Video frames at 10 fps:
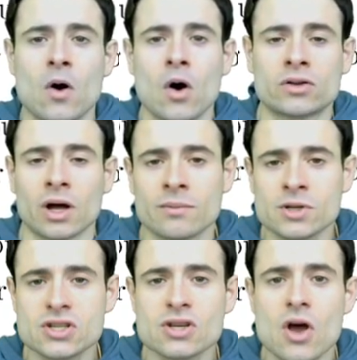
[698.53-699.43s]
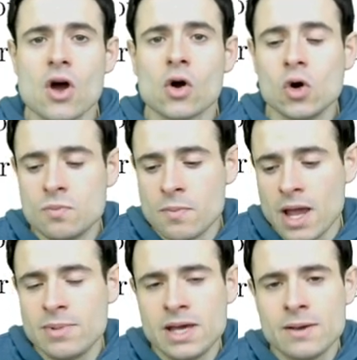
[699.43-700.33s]
autonomous, could
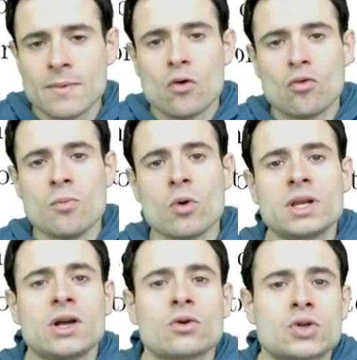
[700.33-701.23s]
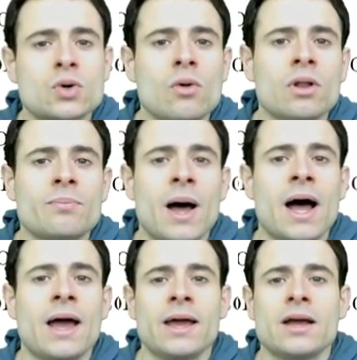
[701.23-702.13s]
maybe remotely controlled
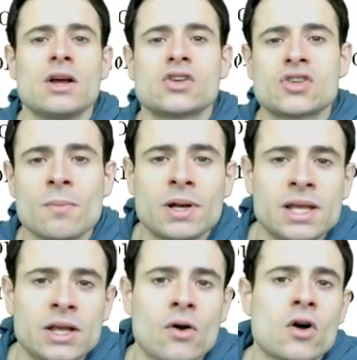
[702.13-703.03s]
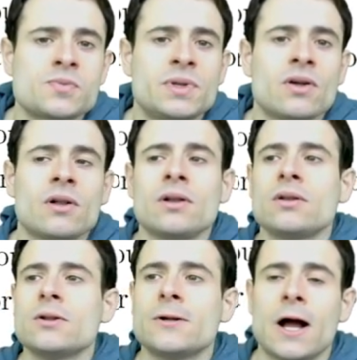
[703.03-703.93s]
by somebody in a hospital.
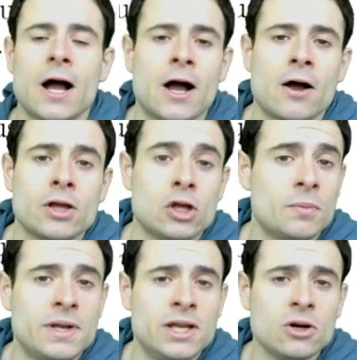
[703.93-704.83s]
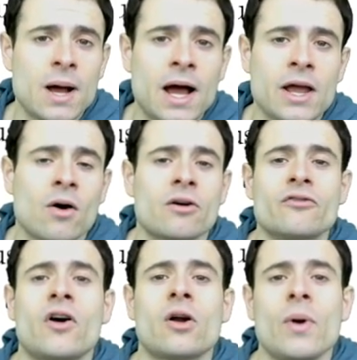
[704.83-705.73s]
Uh, it could be nearby or
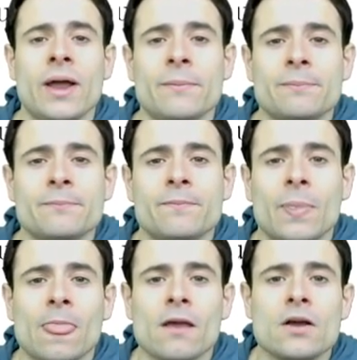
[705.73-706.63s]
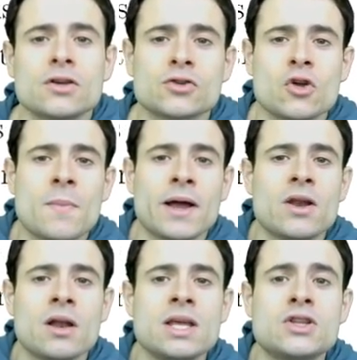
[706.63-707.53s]
far away. So you might
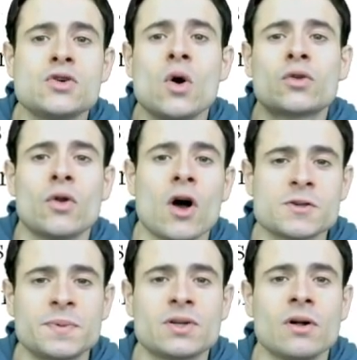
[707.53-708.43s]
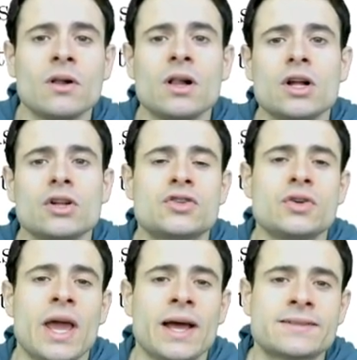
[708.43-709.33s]
not need to go to the hospital to
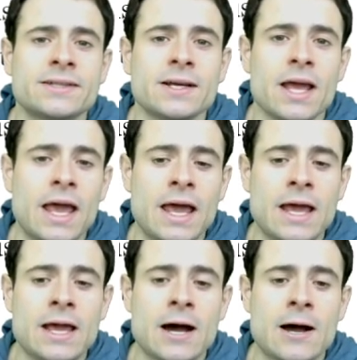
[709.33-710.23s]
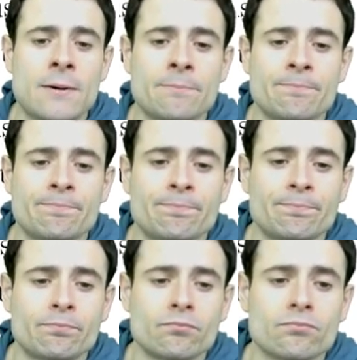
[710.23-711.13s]
get a
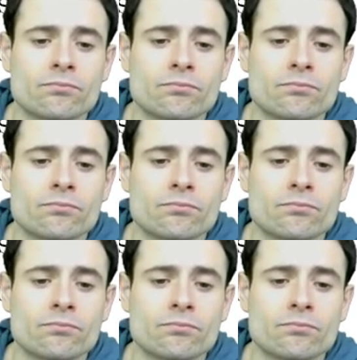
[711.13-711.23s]
um,